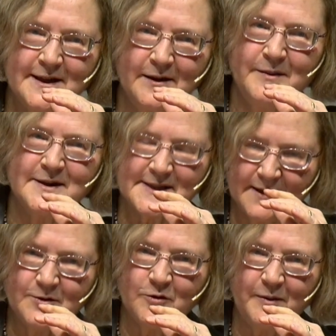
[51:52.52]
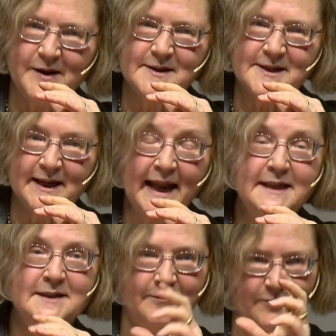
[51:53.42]
telomeres seem to have been
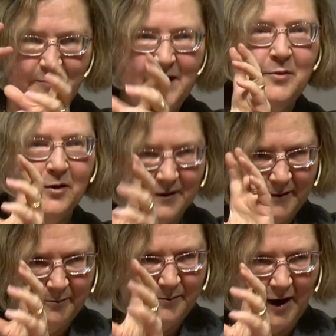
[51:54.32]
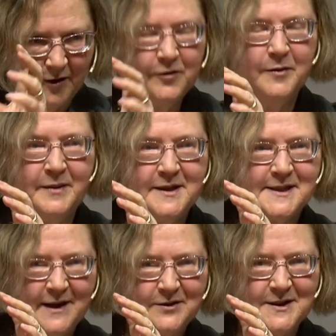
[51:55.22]
selected for people above the
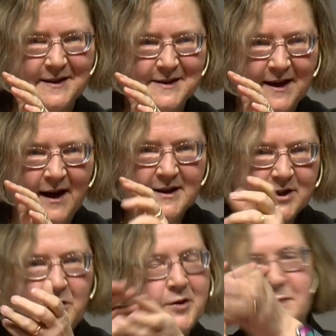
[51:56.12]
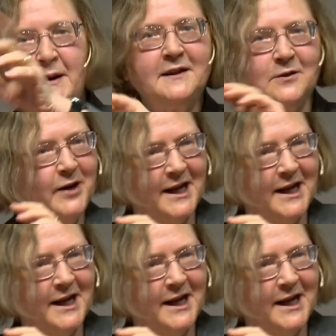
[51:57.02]
mid-70s. So you expect the